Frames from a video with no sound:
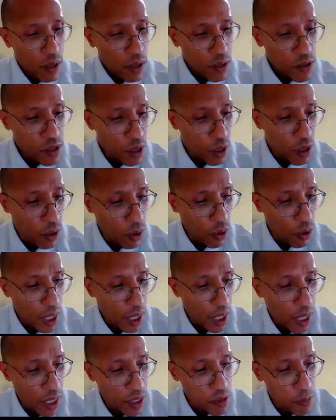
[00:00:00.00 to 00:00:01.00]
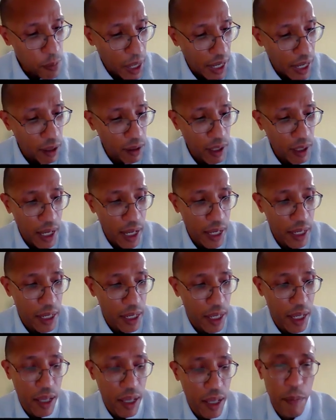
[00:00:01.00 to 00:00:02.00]
So as buy online
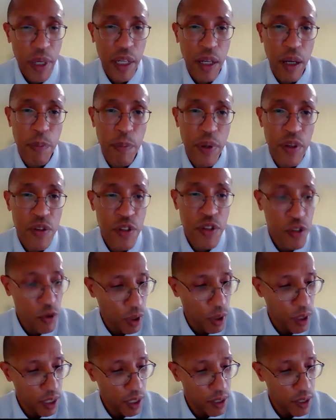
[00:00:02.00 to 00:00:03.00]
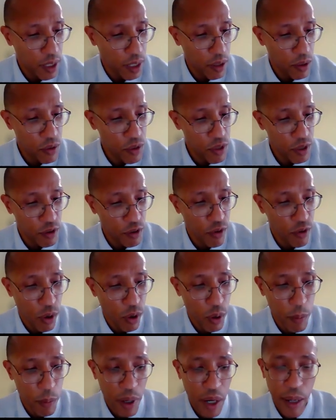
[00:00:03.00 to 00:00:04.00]
and pick up in store continues to
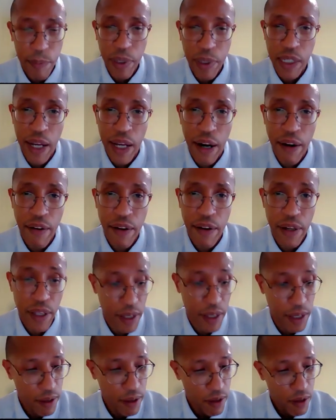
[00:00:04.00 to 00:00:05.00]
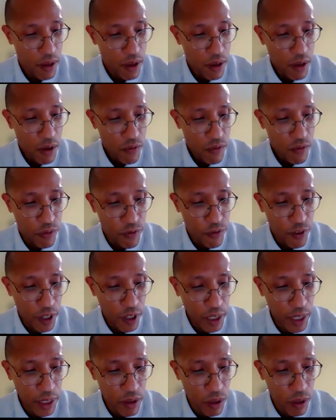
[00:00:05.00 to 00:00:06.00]
grow in popularity,
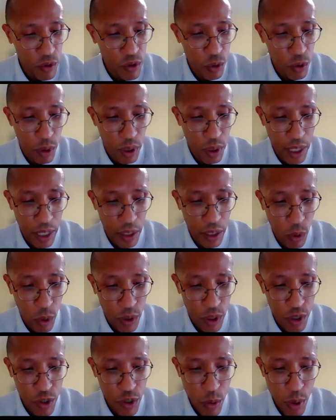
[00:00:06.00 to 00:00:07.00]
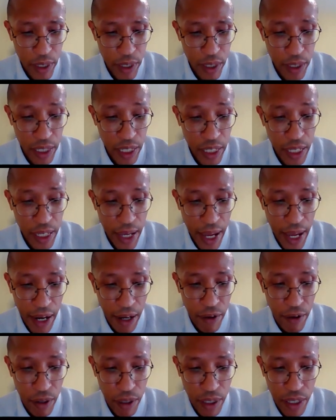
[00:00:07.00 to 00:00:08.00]
fulfilling those online orders quickly,
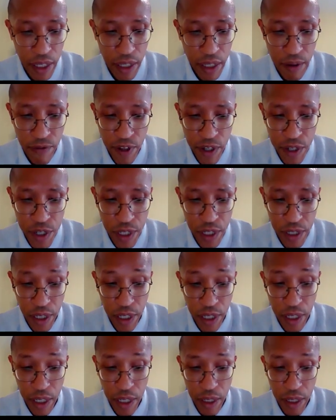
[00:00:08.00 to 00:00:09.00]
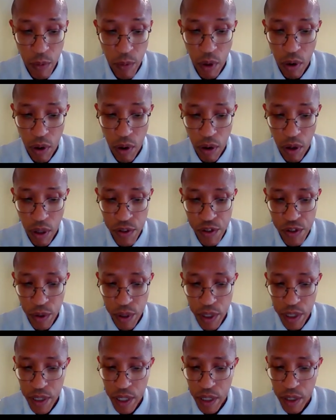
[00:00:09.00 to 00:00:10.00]
accurately, and efficiently will also
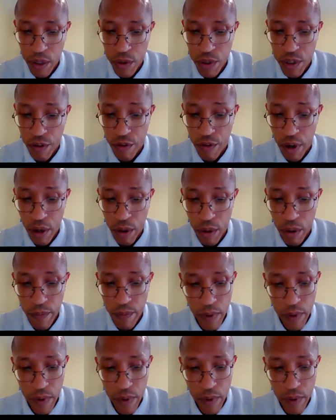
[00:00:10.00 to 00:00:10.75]
continue to grow.